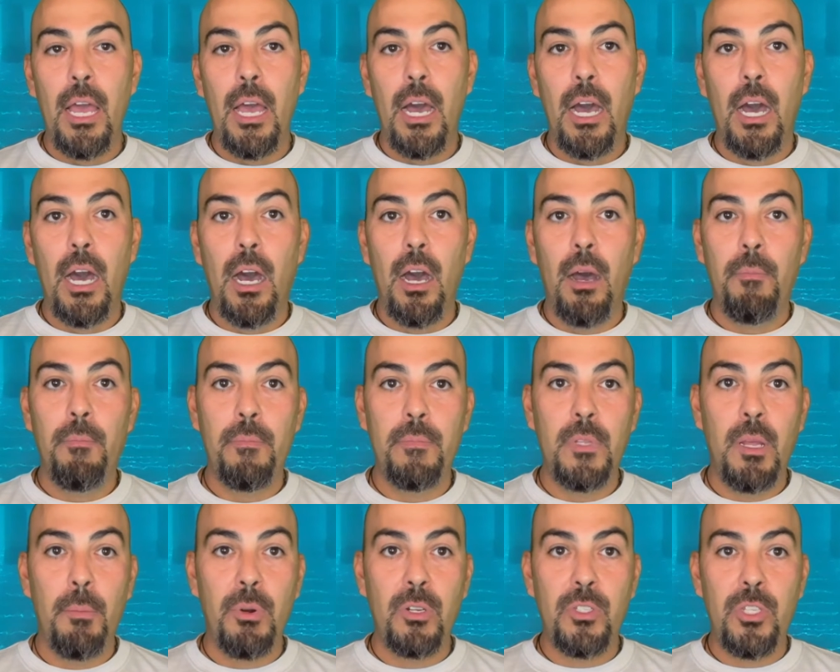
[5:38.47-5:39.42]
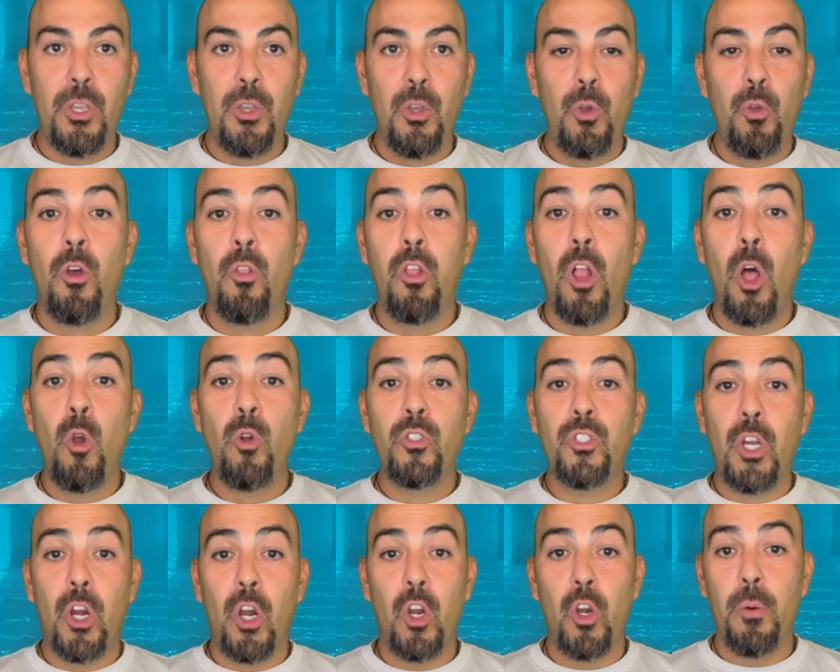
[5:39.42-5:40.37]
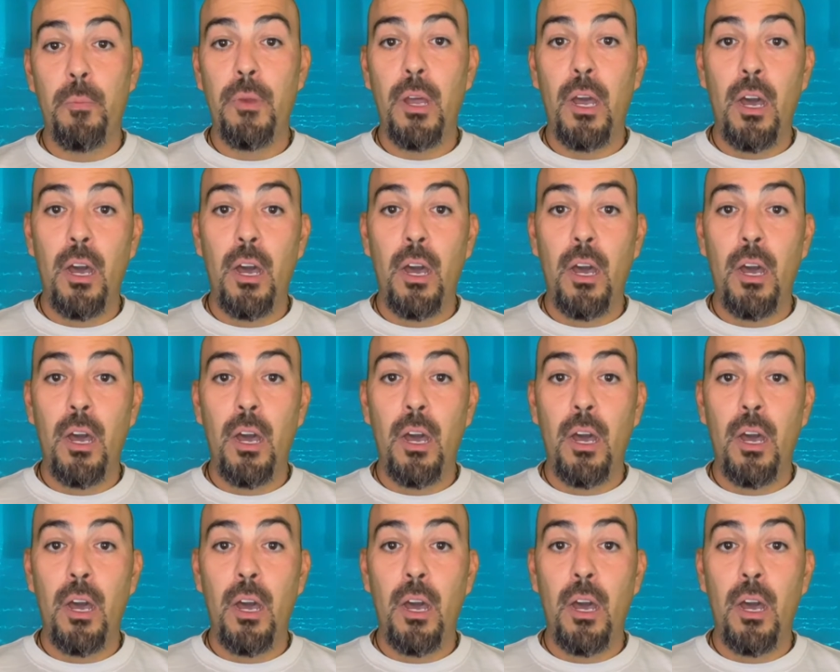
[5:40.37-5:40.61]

Number two, the loan term.